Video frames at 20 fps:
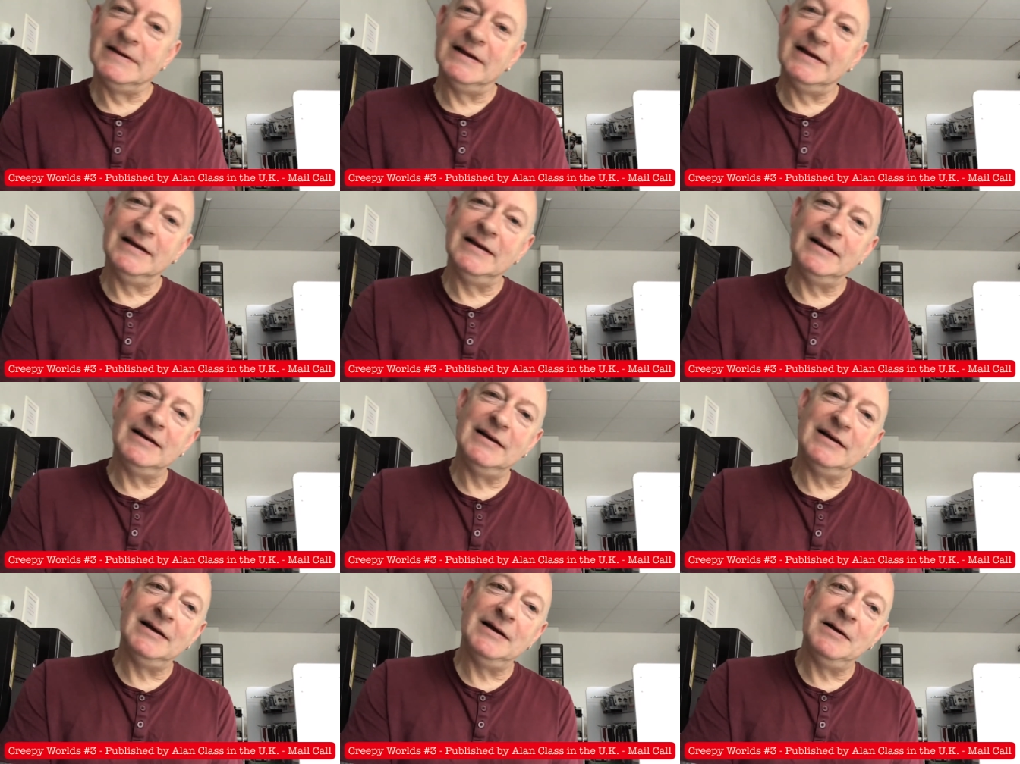
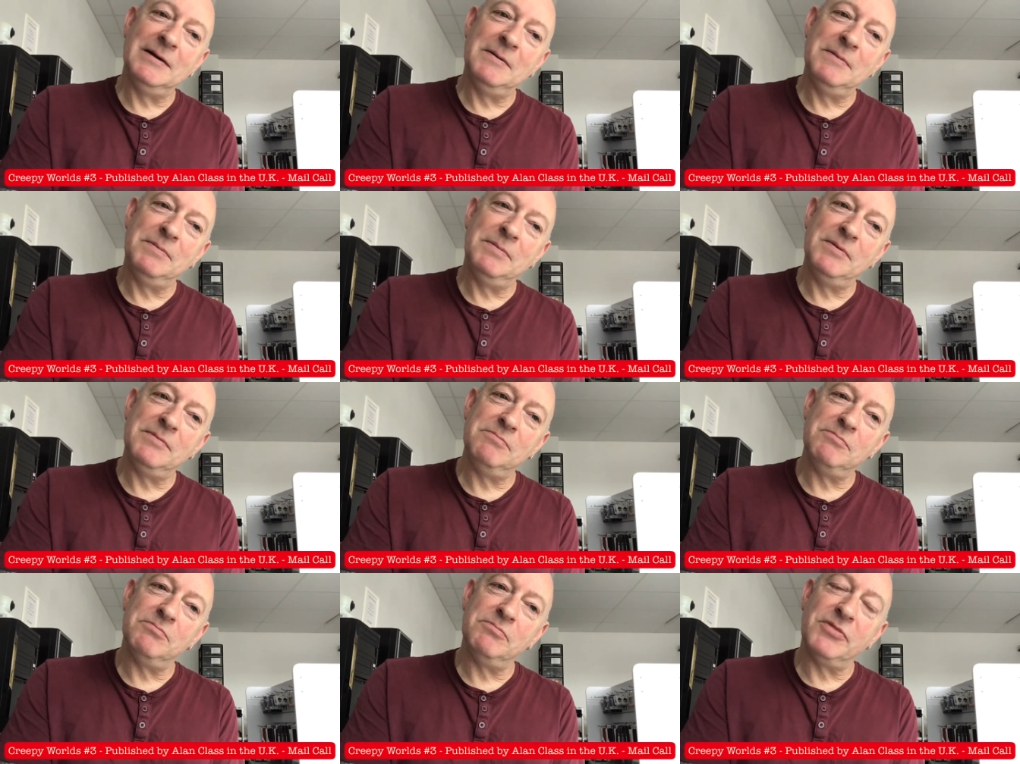Uh,
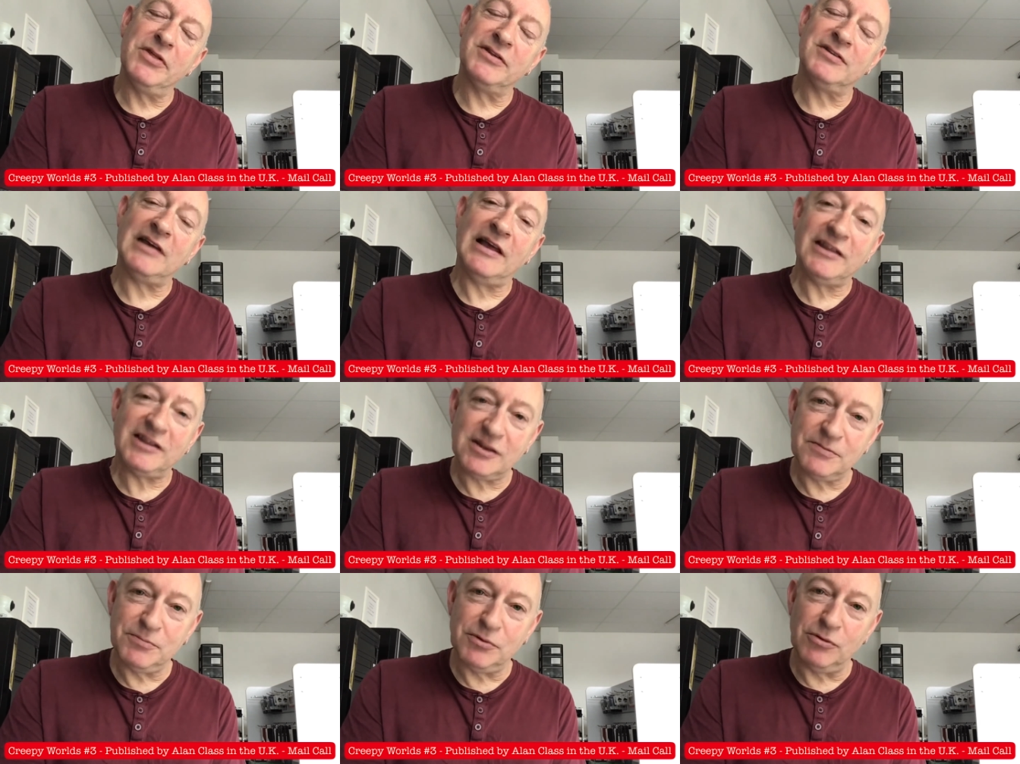but the
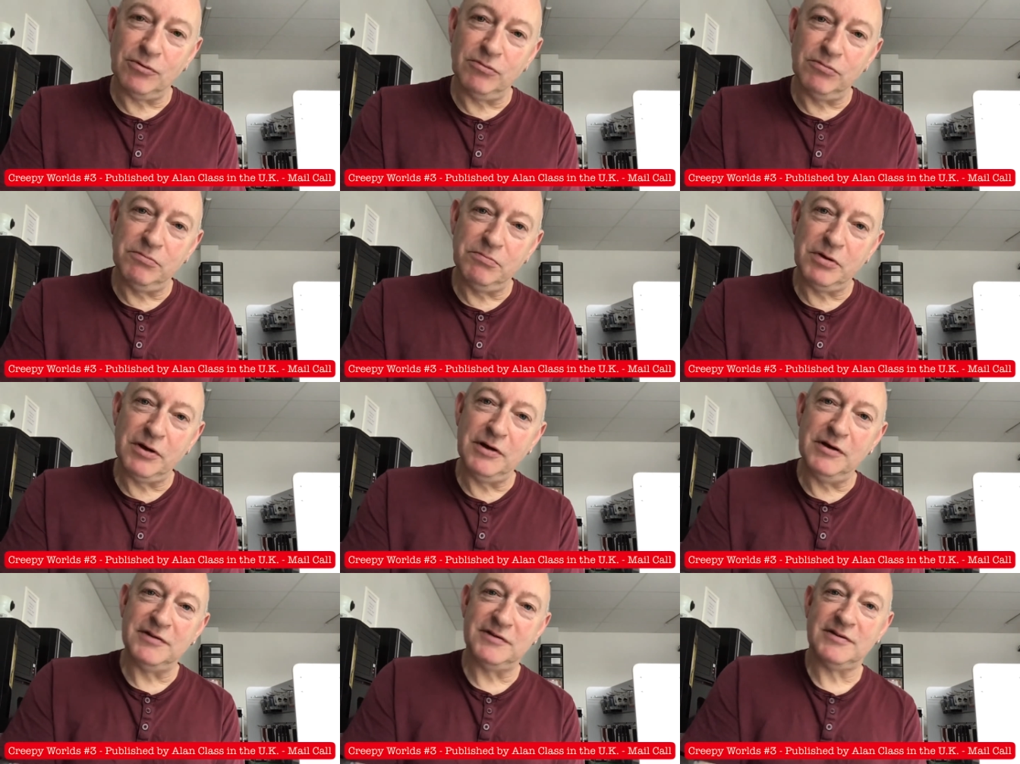sensible
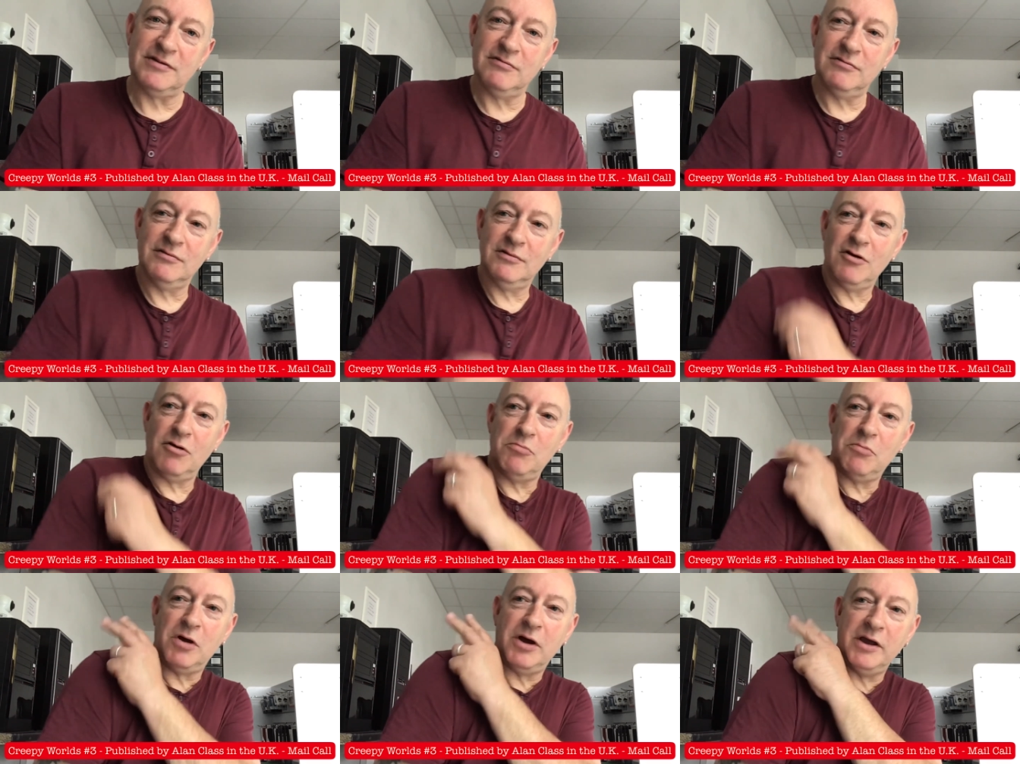person
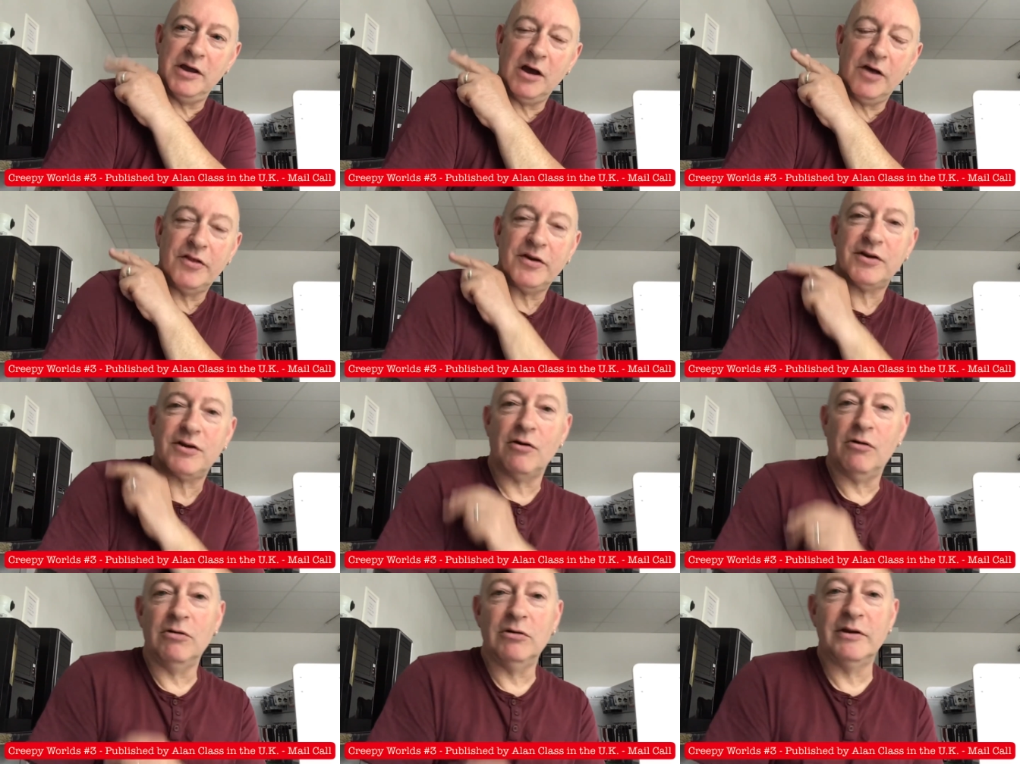on my other
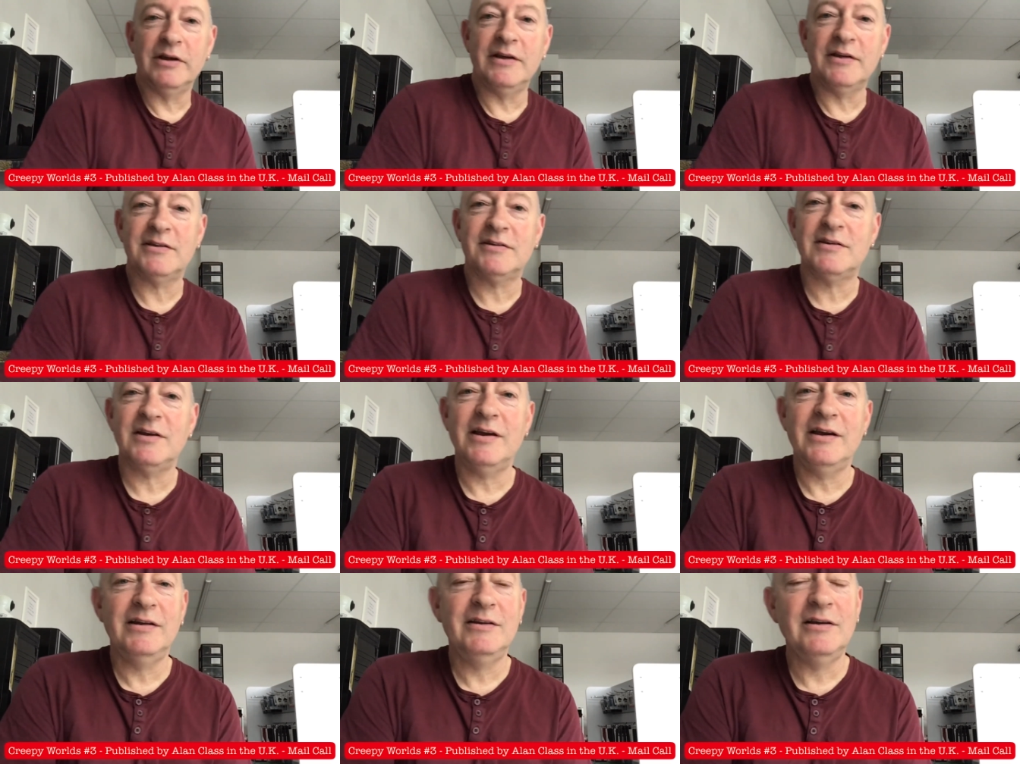shoulder is
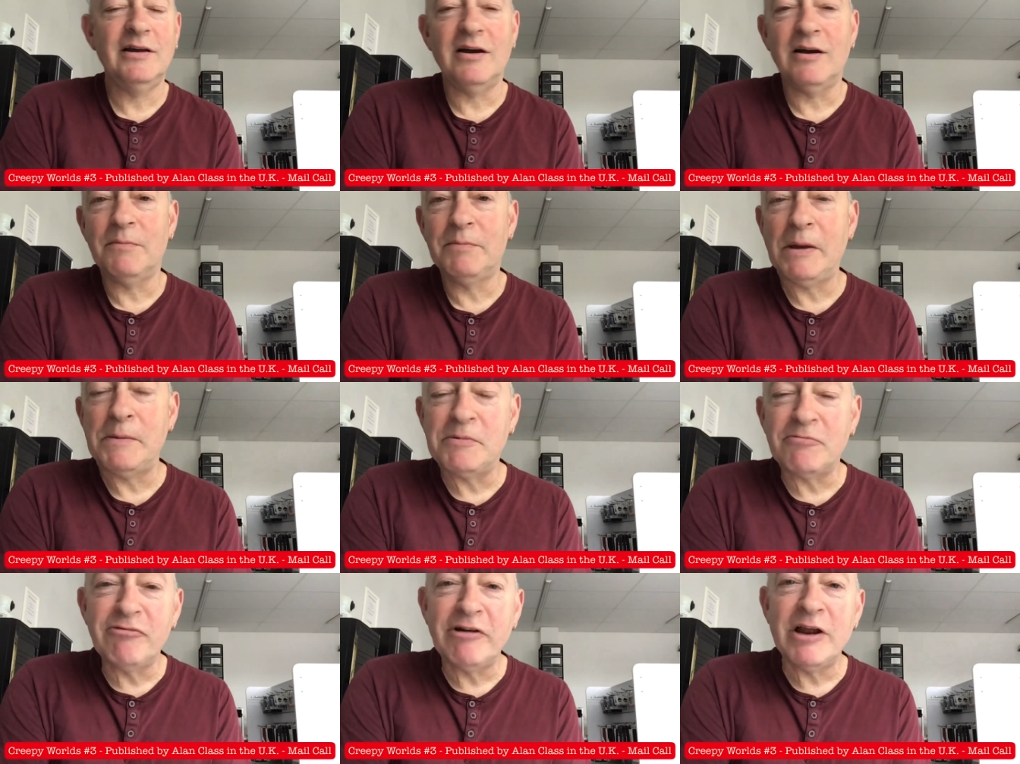saying, uh,
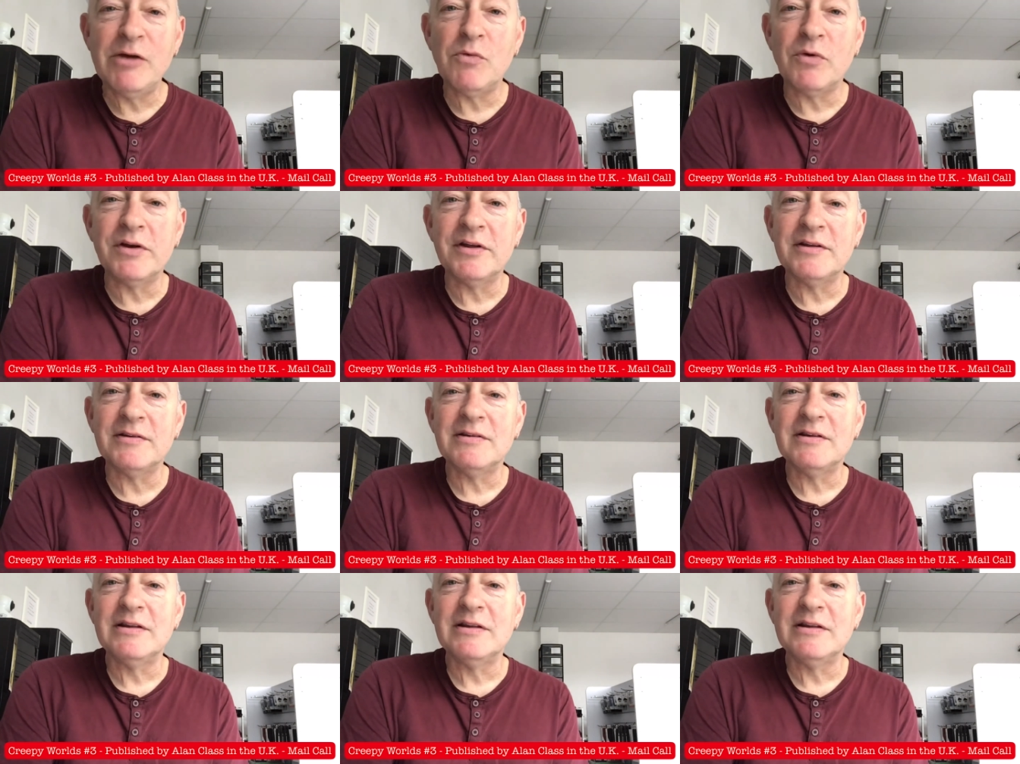people really want to